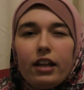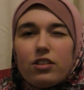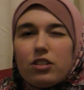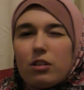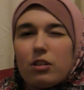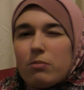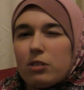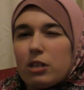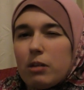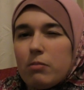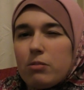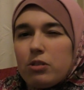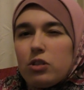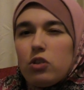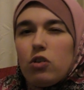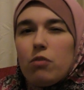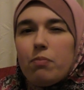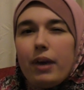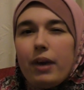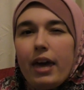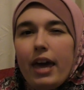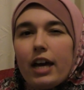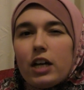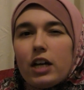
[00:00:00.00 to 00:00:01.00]
Sometimes do a
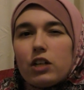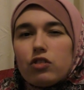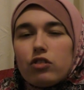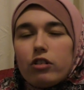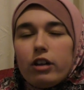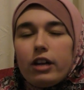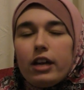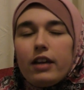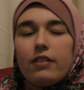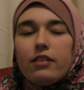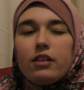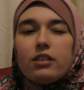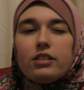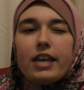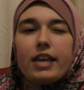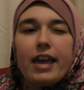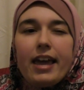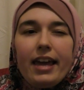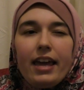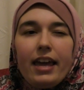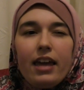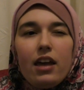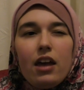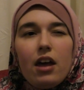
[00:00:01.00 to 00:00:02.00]
bit extra in the
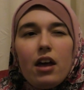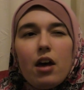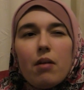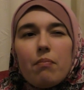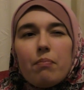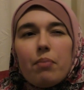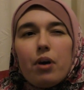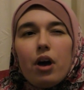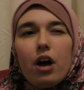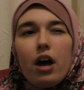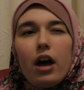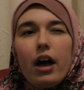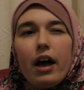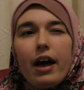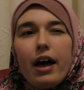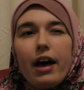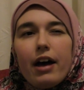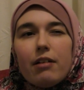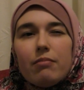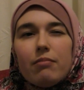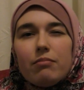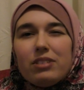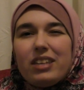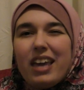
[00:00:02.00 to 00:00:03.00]
day, but
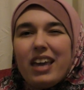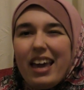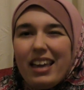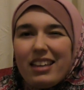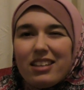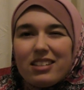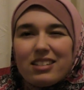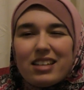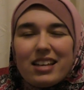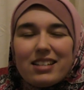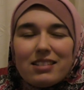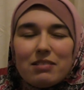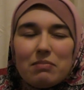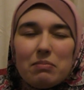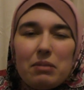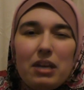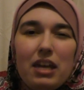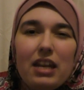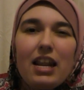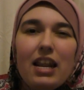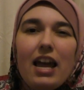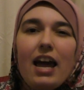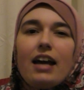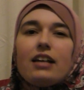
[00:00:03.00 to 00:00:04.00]
yeah, it just hasn't
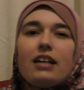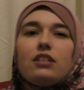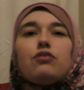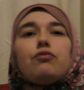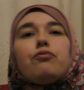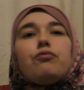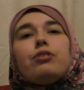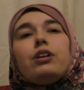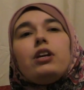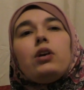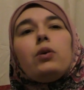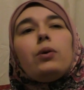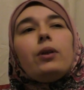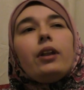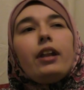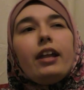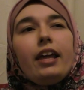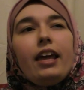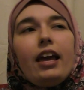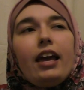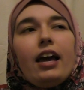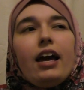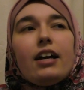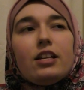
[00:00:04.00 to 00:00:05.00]
been as
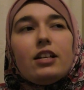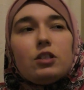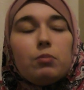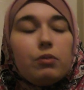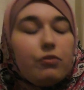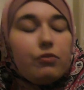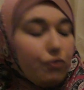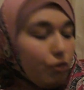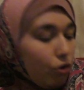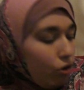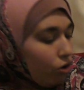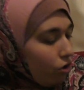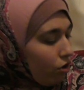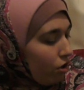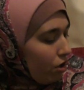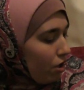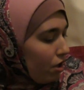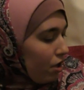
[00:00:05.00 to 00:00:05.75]
frequently as before.